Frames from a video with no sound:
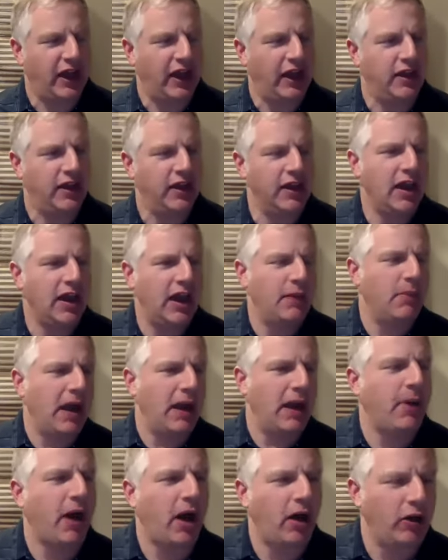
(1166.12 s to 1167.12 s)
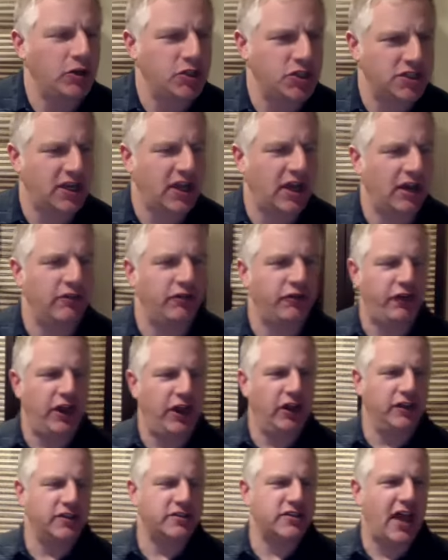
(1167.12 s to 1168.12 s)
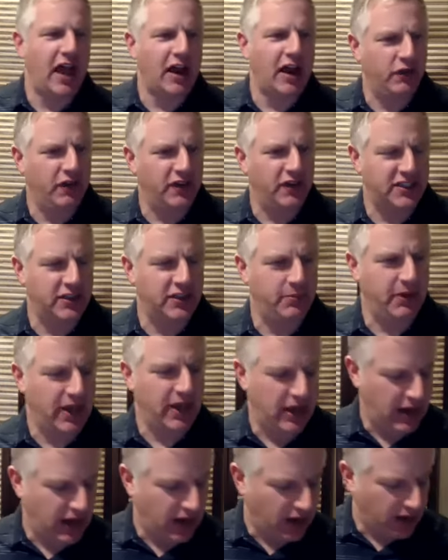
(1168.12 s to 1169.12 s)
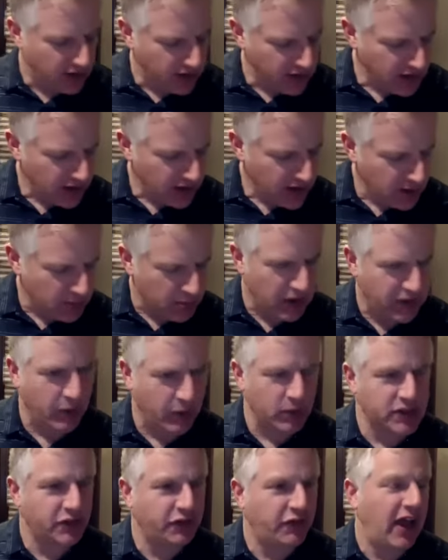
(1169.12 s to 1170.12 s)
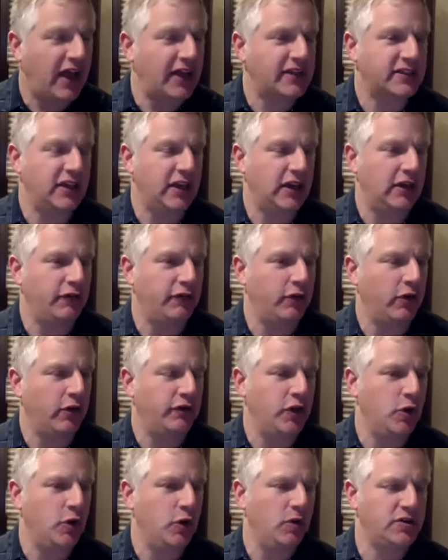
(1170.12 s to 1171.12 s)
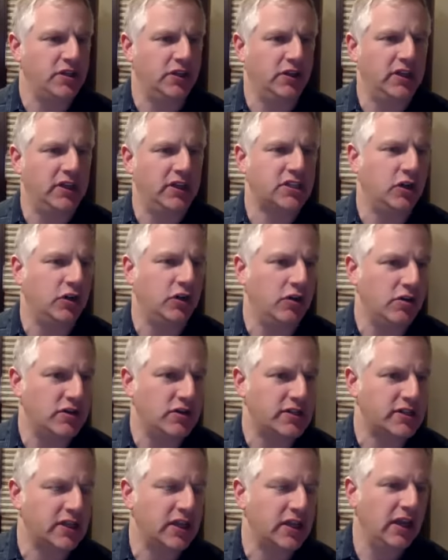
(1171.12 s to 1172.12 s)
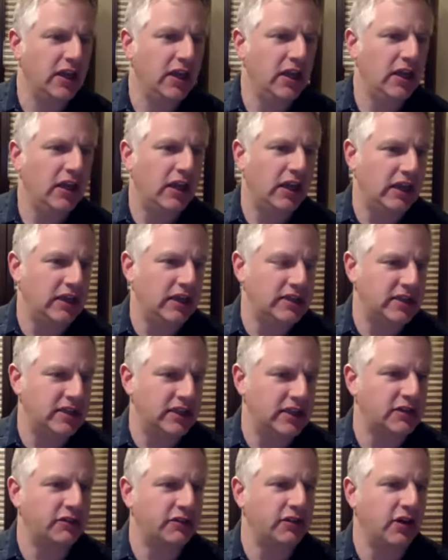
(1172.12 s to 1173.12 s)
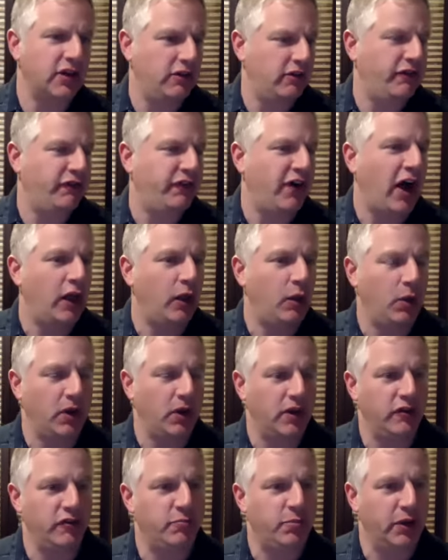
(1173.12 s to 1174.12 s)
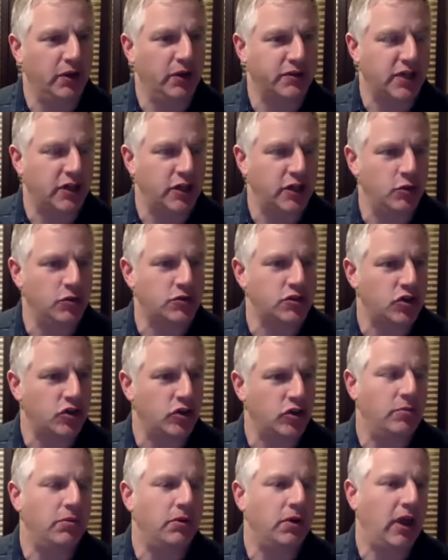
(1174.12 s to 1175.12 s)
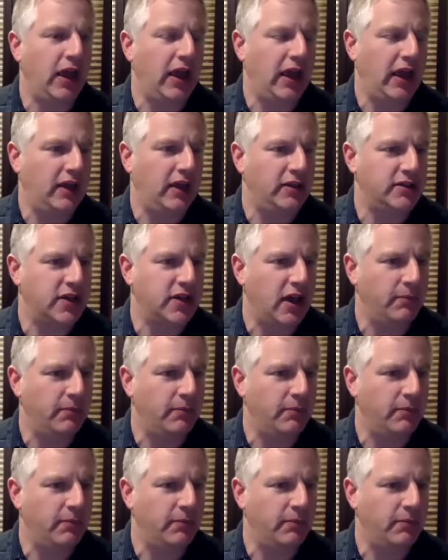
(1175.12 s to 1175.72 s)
think and my apologies, I kind of failed to tackle this at the beginning, but I think what's fascinating for our viewers and listeners is this following you've built on YouTube. And